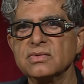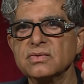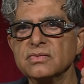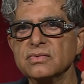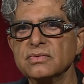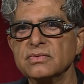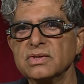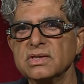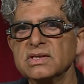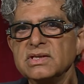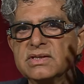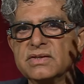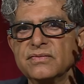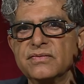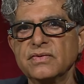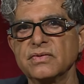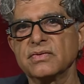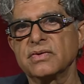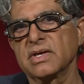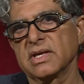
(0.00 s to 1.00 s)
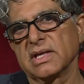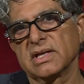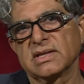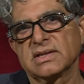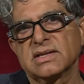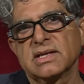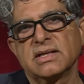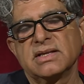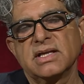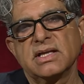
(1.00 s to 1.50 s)
to just a few
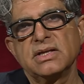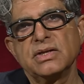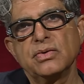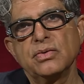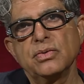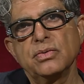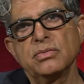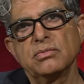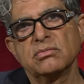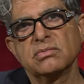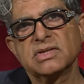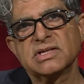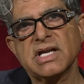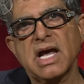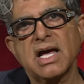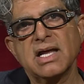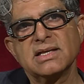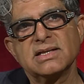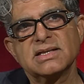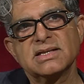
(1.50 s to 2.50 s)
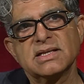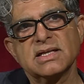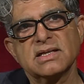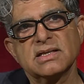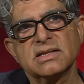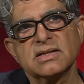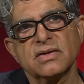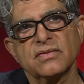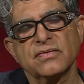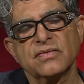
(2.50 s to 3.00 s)
things, and the new
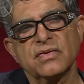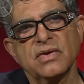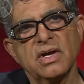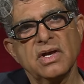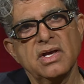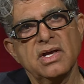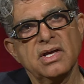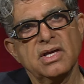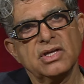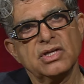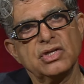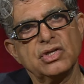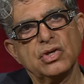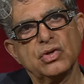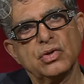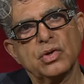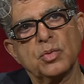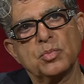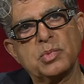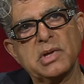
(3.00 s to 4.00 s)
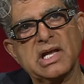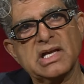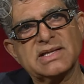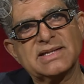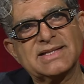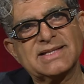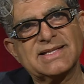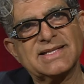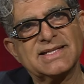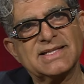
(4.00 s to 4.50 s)
sciences of
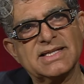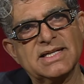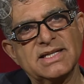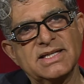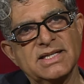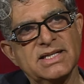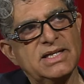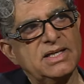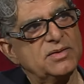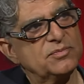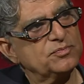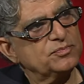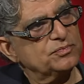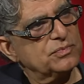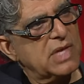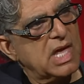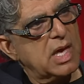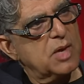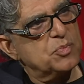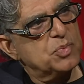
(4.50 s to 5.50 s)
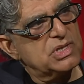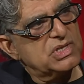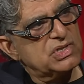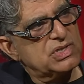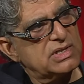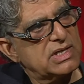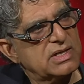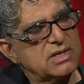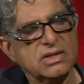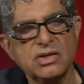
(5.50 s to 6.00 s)
neuroplasticity,
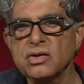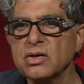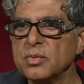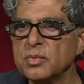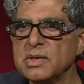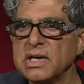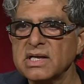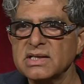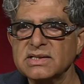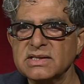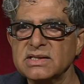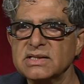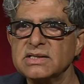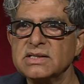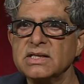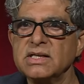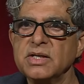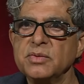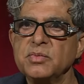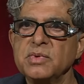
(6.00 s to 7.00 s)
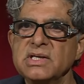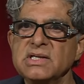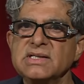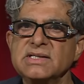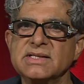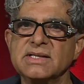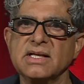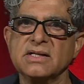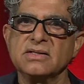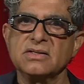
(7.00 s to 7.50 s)
neuroplasticity
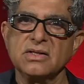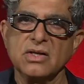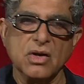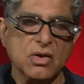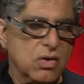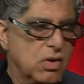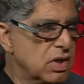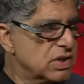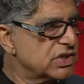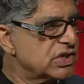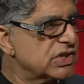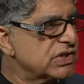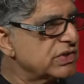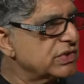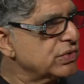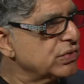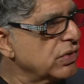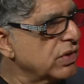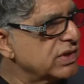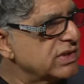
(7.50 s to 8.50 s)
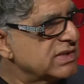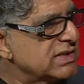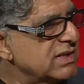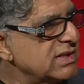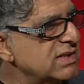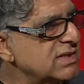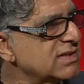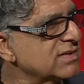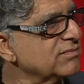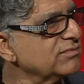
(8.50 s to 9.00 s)
means that your conscious
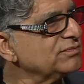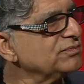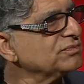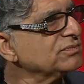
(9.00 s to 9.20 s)
choices